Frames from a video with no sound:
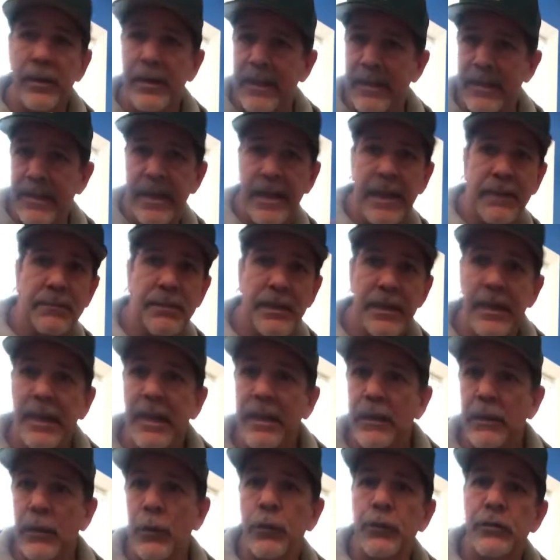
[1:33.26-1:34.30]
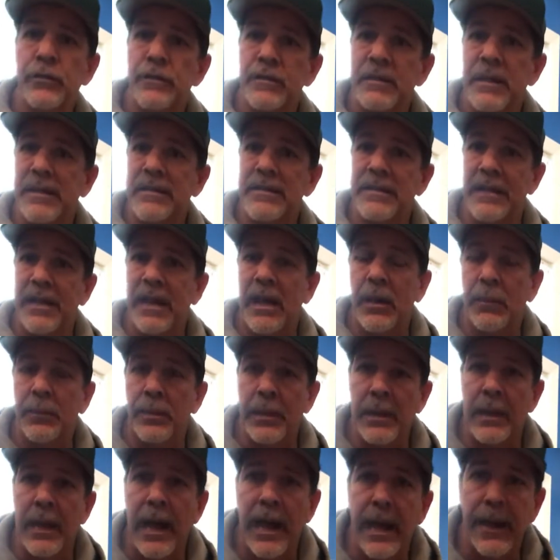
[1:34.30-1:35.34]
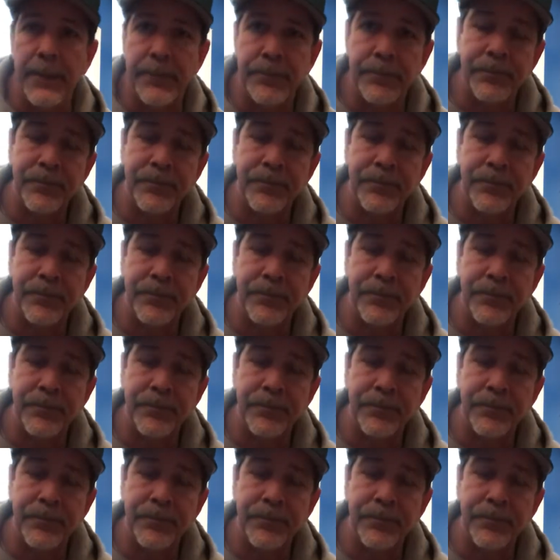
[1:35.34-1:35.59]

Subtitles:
keep the knee loose. That's going to help a lot.